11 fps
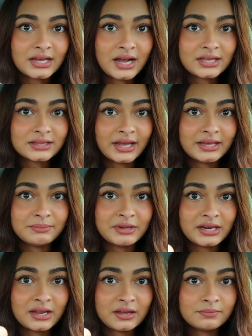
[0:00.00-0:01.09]
I got light
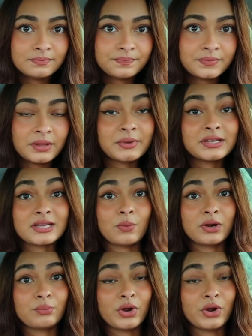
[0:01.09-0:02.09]
medium because I want to